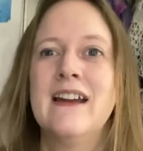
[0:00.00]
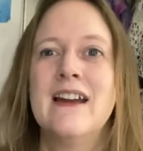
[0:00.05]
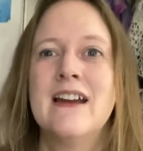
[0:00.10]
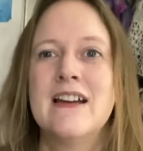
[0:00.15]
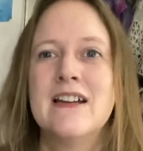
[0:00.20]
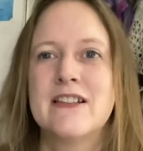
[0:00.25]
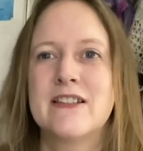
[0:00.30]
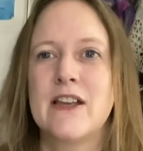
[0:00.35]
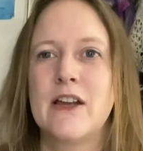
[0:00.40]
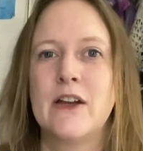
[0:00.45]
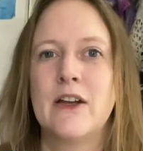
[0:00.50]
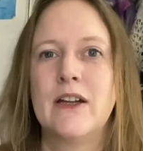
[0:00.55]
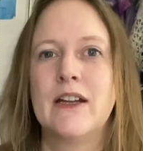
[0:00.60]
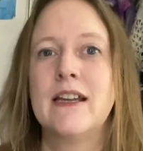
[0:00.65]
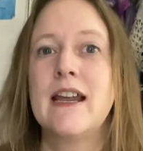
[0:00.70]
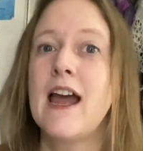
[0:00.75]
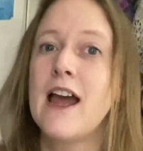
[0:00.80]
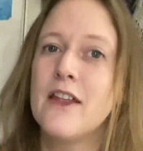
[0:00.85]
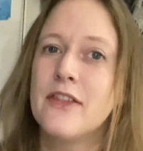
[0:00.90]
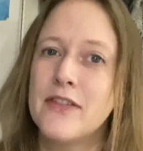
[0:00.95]
So
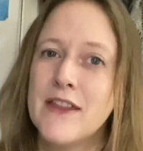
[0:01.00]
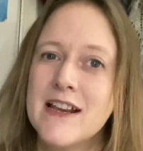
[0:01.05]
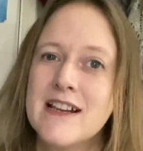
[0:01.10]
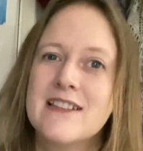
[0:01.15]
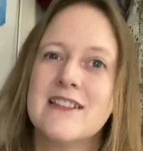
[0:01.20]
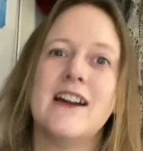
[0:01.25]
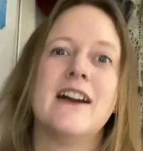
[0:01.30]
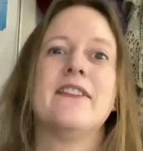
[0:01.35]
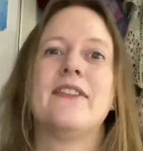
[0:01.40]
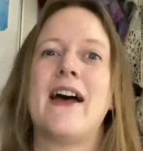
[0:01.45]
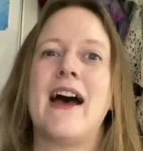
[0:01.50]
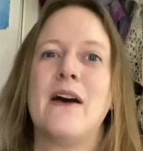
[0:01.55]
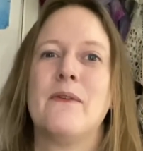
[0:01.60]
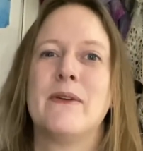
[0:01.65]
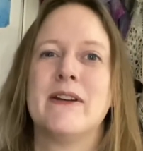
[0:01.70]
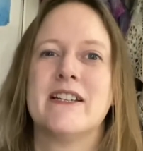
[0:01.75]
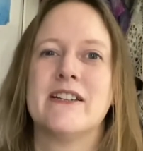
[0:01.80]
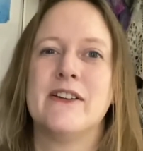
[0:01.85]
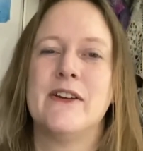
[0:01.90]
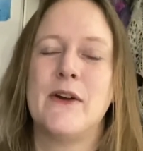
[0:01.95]
yeah, things like that we
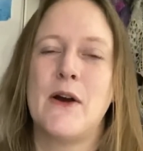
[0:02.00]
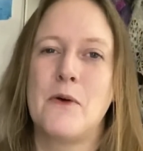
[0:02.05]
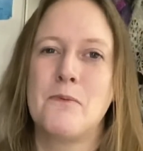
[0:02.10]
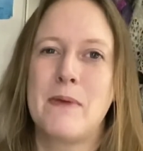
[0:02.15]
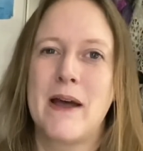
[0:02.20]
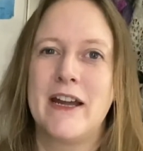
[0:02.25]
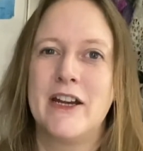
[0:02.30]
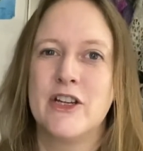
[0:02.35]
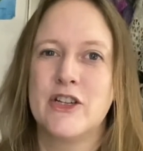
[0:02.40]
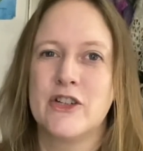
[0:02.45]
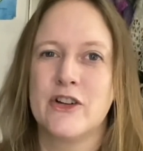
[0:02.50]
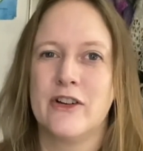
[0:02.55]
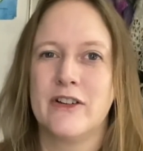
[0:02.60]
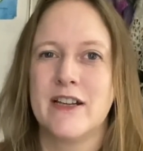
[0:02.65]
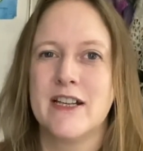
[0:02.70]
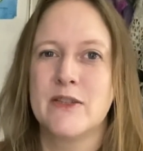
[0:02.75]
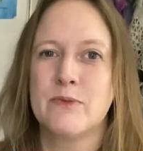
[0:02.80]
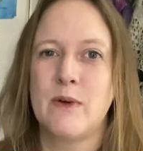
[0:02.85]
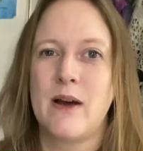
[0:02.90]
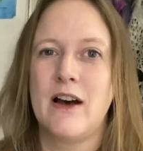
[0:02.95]
do on Patreon
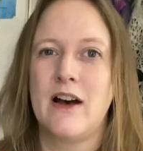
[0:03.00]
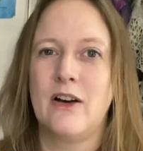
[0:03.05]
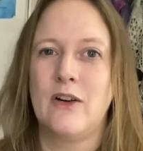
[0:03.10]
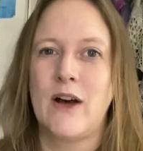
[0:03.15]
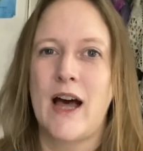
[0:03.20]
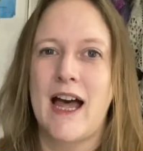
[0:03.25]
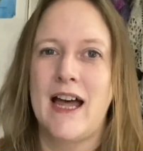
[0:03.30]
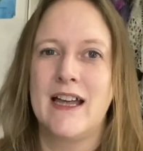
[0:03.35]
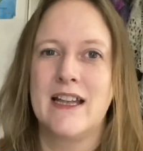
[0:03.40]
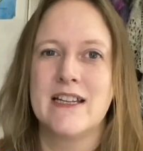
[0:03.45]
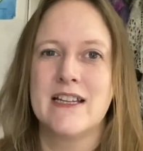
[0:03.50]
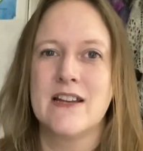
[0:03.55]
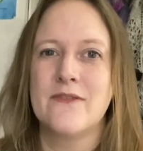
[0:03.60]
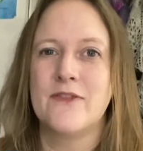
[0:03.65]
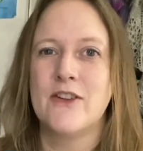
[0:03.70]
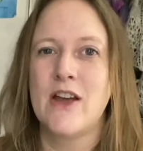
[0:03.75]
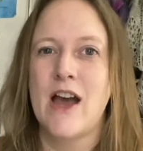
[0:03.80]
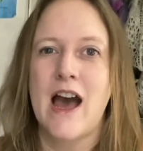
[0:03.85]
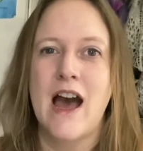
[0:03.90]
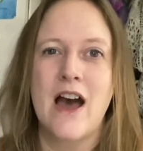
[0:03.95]
as well. And if
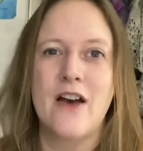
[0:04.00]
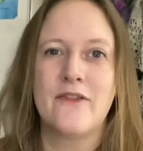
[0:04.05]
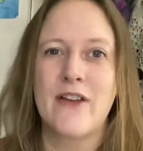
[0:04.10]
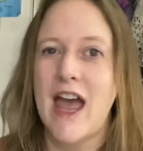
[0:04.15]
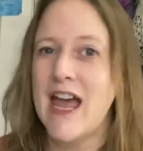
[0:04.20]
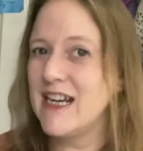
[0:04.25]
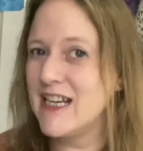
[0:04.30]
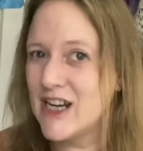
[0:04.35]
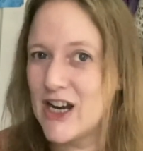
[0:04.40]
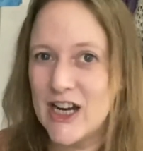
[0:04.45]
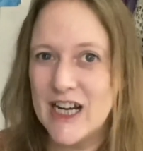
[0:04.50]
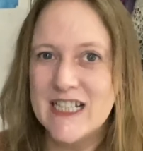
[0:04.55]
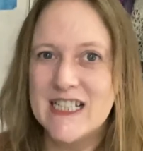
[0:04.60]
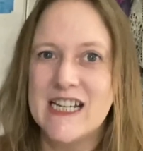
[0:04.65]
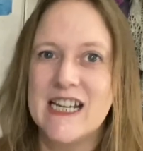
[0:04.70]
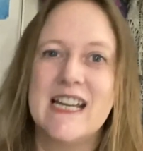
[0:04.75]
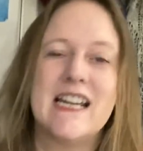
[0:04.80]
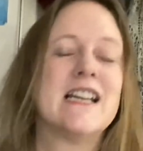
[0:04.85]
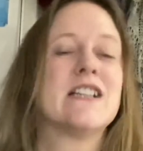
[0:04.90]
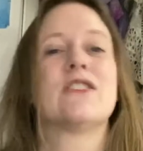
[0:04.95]
you have any
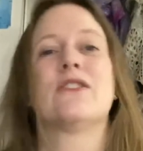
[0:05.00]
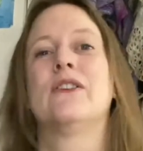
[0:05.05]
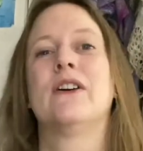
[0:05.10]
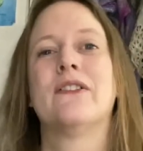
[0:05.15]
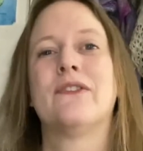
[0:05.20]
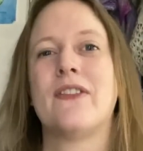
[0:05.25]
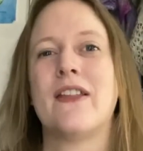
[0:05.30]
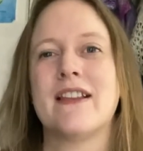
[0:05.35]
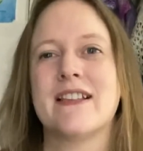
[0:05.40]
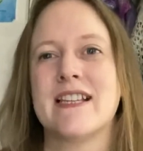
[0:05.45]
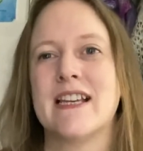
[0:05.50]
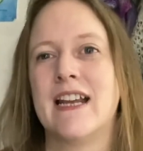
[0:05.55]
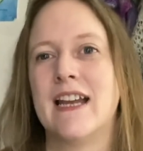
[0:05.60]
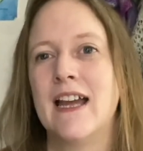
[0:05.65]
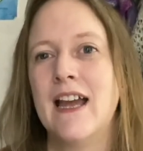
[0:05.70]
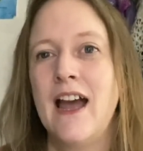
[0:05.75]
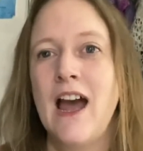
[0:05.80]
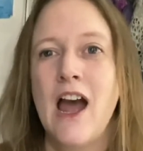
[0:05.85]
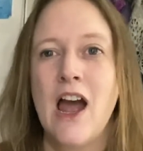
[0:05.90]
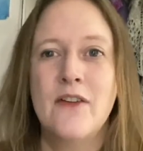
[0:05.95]
ideas, or
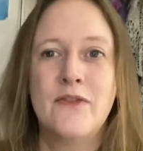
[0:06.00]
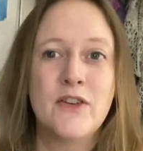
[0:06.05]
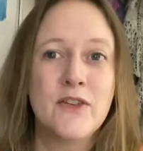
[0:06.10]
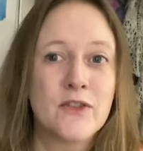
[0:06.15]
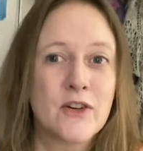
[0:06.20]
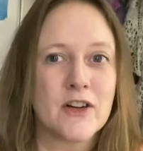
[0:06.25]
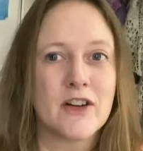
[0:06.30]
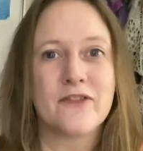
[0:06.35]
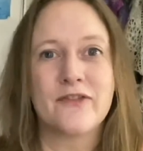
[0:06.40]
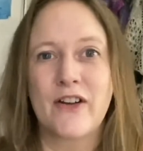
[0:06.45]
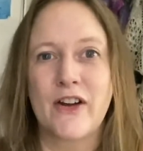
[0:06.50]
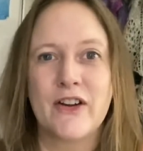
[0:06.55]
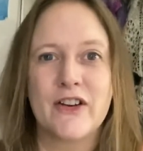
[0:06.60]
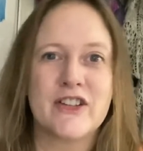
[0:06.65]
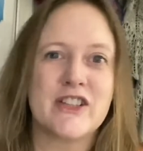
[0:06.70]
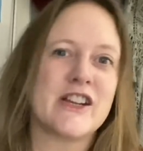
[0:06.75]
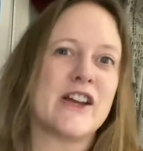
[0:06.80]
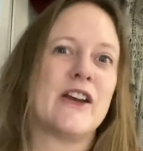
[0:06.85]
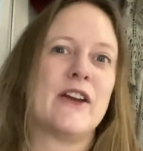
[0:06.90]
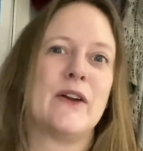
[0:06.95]
if you've got a
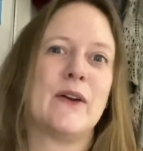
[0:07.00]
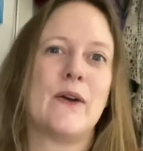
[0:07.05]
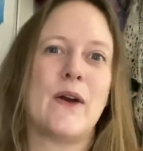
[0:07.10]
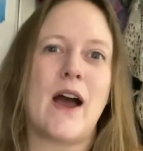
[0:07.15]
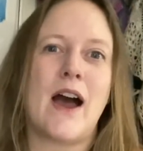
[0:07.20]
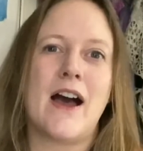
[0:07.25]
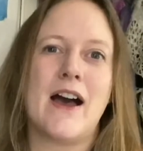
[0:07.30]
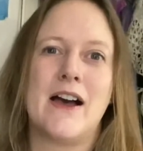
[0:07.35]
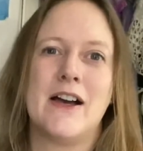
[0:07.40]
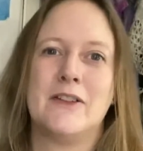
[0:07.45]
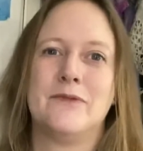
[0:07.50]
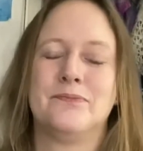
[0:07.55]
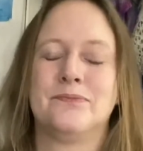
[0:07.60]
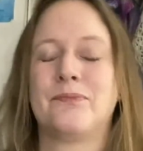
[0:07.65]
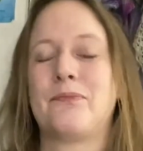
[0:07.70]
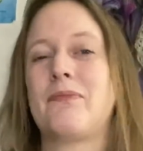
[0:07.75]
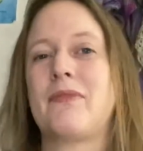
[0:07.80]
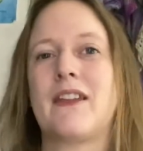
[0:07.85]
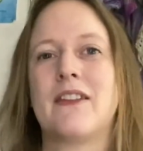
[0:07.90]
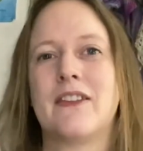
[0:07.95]
photo
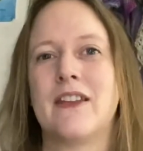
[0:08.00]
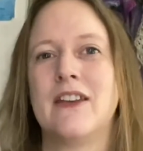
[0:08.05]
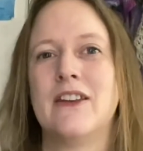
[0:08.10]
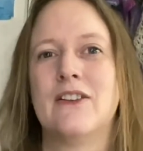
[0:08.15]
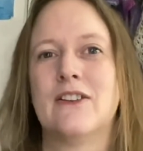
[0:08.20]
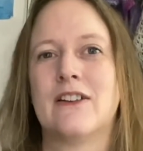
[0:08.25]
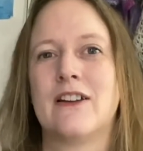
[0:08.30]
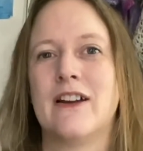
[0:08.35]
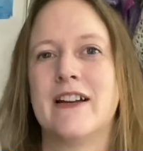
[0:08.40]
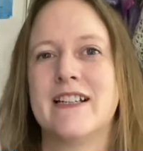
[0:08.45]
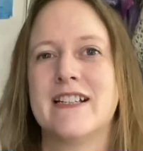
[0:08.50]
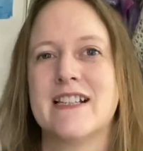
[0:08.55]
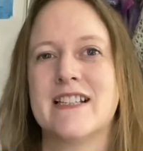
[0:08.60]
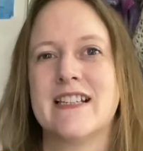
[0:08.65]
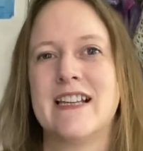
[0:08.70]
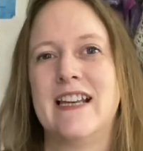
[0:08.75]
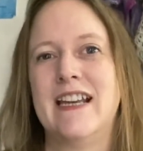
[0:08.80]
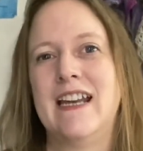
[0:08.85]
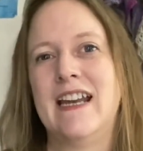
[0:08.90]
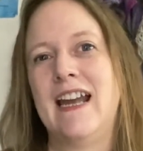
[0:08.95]
that you'd like to
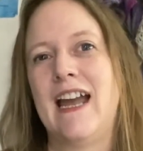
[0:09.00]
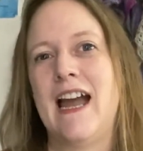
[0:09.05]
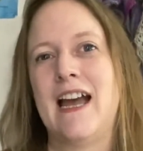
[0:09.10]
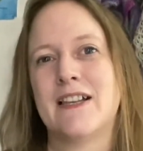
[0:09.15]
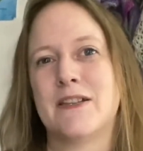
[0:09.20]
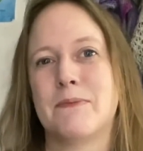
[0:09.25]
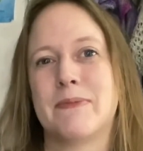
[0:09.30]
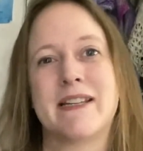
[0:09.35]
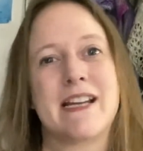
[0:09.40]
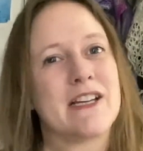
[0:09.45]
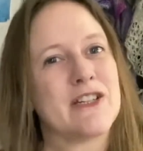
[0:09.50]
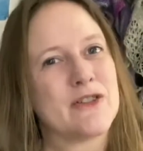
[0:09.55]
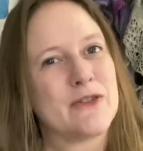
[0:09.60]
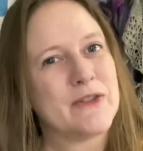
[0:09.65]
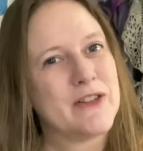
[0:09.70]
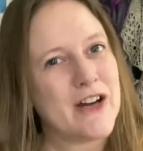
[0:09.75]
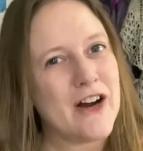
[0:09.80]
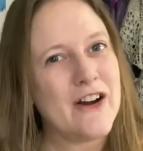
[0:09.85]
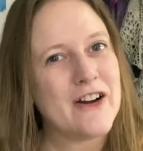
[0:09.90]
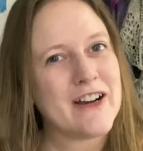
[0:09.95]
see as a potential
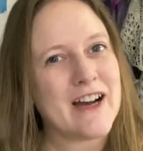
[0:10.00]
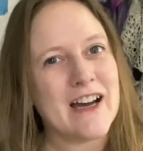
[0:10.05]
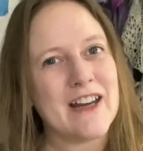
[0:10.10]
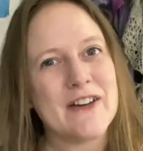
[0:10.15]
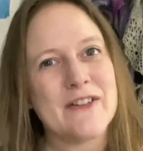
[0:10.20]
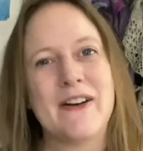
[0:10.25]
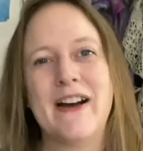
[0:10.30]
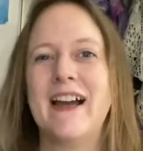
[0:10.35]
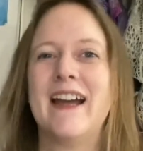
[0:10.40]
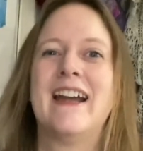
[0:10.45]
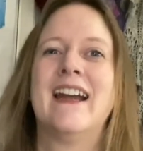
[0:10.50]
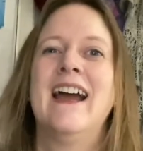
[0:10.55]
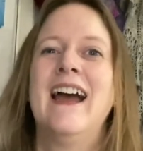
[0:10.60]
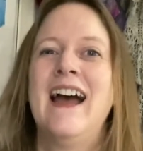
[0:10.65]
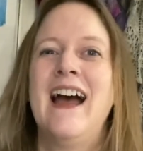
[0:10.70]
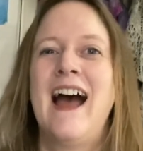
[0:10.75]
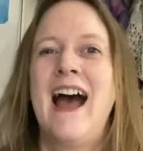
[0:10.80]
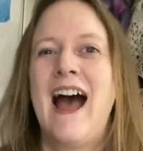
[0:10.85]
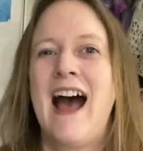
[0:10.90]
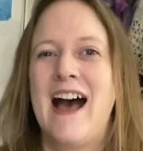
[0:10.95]
yarn colourway,
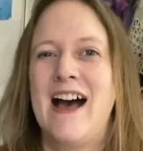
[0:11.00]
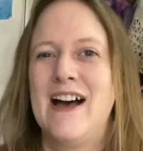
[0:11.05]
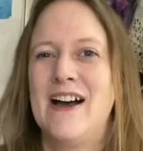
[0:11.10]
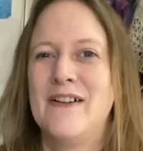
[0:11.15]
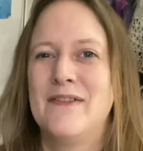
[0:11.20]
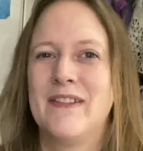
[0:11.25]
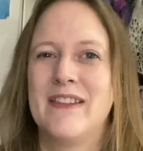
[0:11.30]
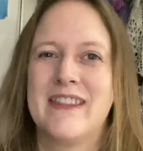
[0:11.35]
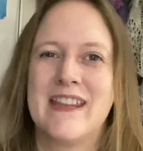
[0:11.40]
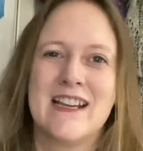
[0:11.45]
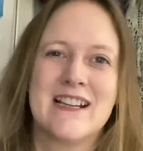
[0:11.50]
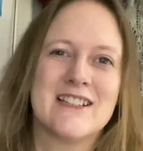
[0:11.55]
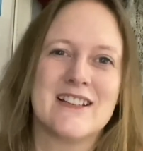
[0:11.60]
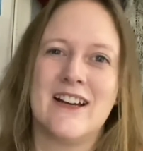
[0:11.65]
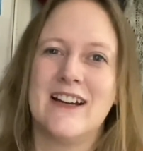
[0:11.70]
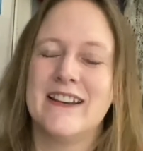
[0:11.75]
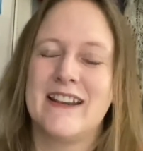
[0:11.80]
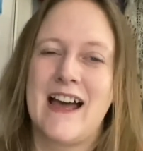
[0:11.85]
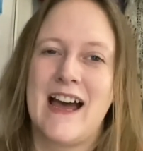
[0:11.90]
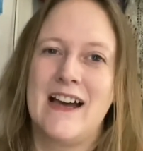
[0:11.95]
things
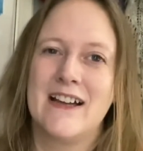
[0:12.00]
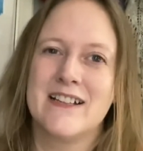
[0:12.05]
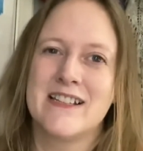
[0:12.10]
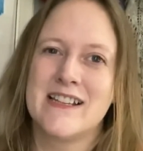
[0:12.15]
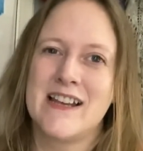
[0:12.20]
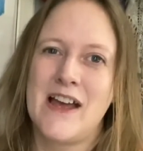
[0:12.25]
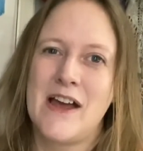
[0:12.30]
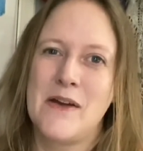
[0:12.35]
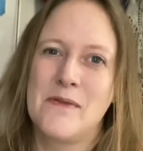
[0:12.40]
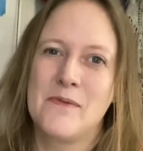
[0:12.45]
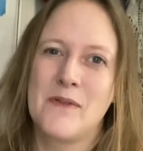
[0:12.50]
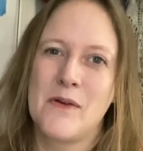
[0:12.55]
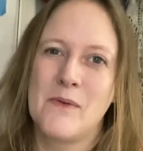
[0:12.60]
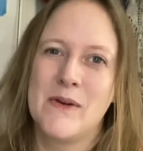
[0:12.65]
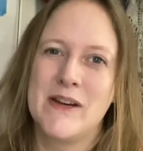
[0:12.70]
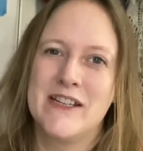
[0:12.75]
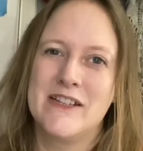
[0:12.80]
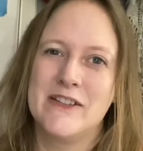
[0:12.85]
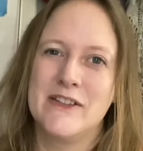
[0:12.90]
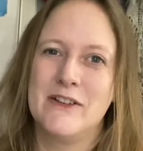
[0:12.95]
like that we
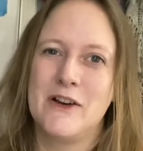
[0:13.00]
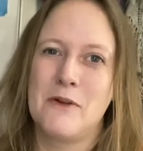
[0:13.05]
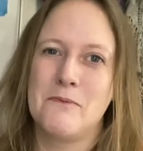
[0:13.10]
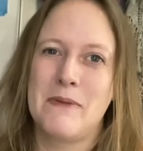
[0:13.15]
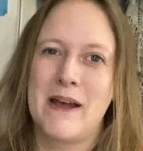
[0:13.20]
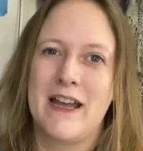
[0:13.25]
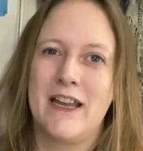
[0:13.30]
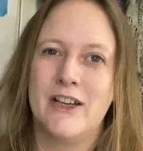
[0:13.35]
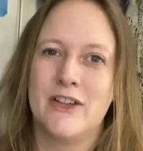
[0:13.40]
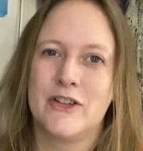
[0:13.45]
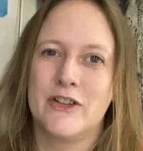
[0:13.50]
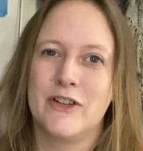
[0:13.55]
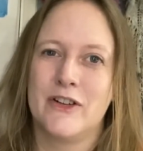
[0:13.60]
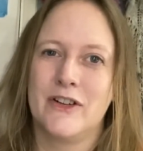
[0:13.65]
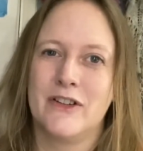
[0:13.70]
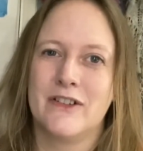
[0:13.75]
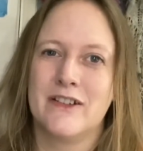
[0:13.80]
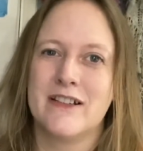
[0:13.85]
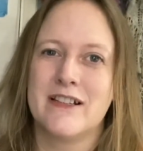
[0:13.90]
do on Patreon.